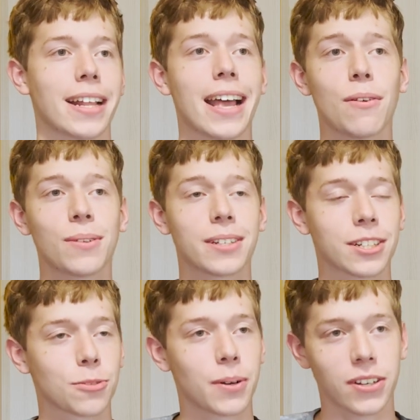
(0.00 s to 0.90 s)
That was an
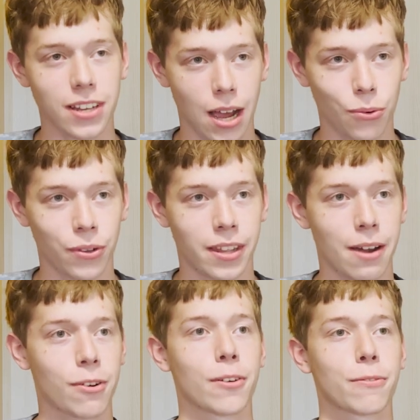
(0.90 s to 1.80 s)
experience I will
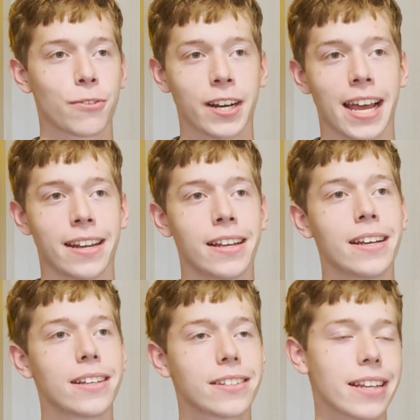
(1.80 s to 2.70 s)
never forget.
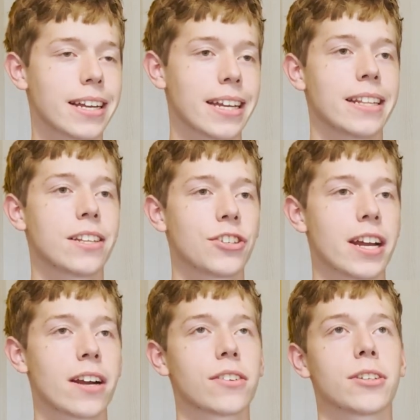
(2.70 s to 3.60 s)
Sitting in the
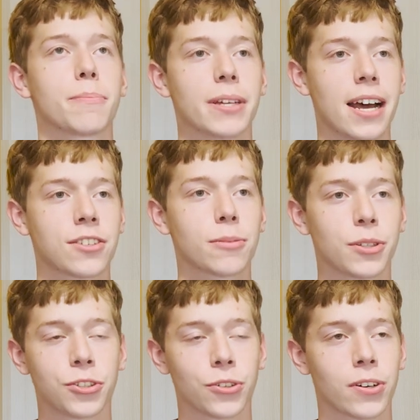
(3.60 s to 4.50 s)
chairs in Piazza
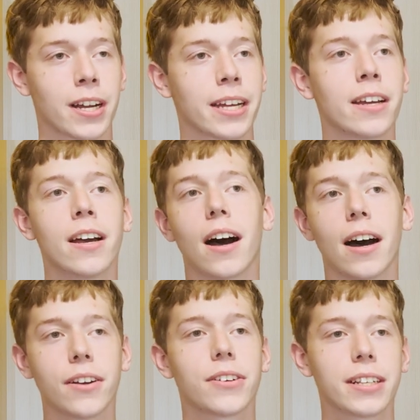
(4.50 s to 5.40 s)
Maggiore,
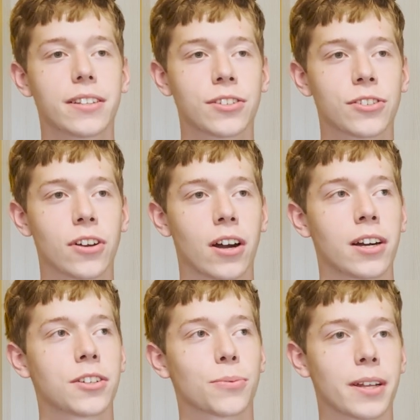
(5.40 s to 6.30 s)
underneath the
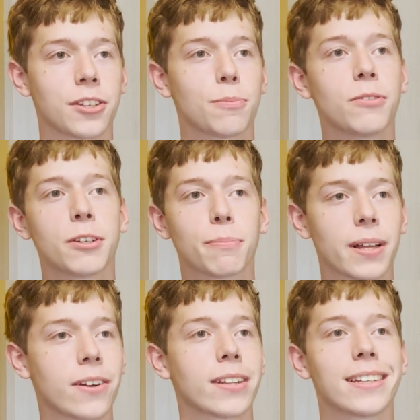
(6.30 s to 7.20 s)
stars, while this movie
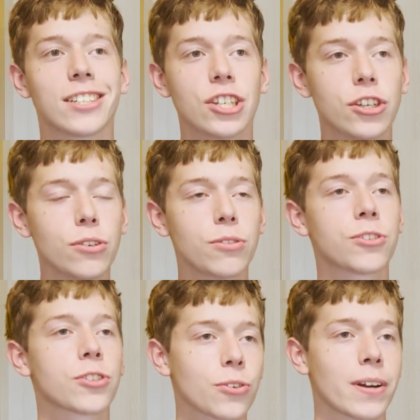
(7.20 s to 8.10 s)
played on this
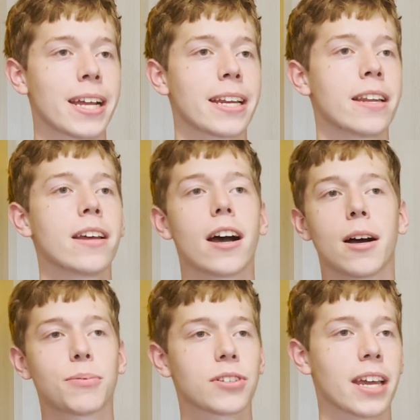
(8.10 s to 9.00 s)
huge screen,
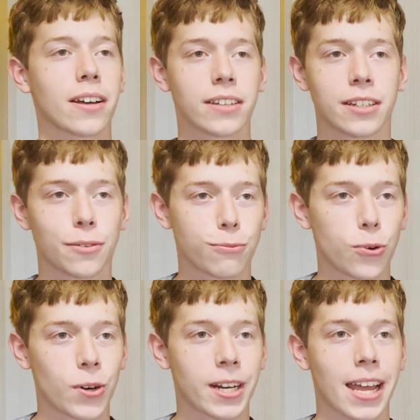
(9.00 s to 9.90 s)
upscaled into
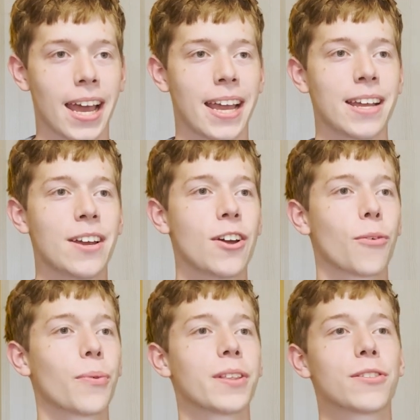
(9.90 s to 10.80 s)
4K,
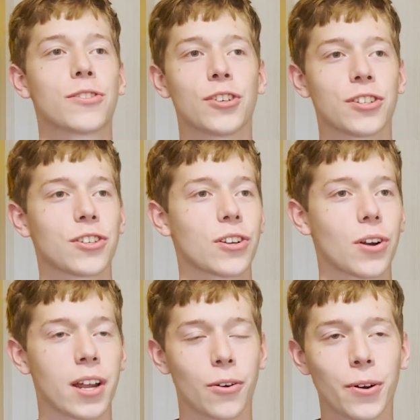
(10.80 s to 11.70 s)
with just
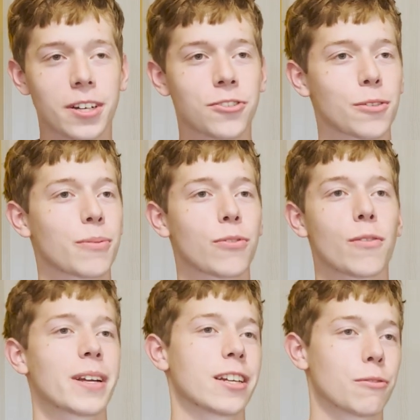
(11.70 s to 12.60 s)
an orchestra
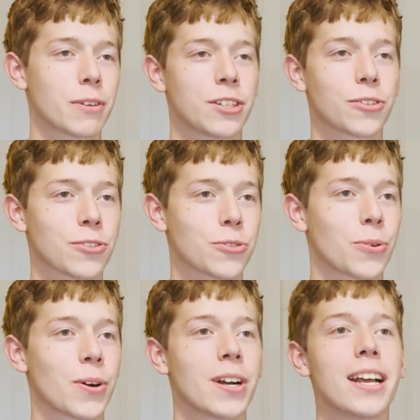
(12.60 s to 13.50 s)
performing an original
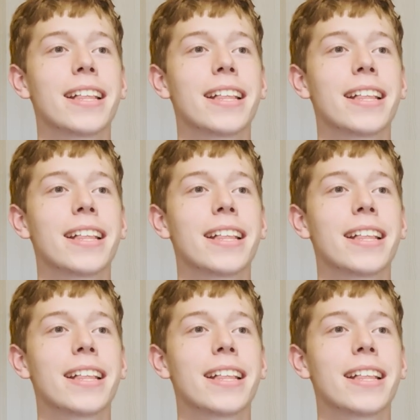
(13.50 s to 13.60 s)
score.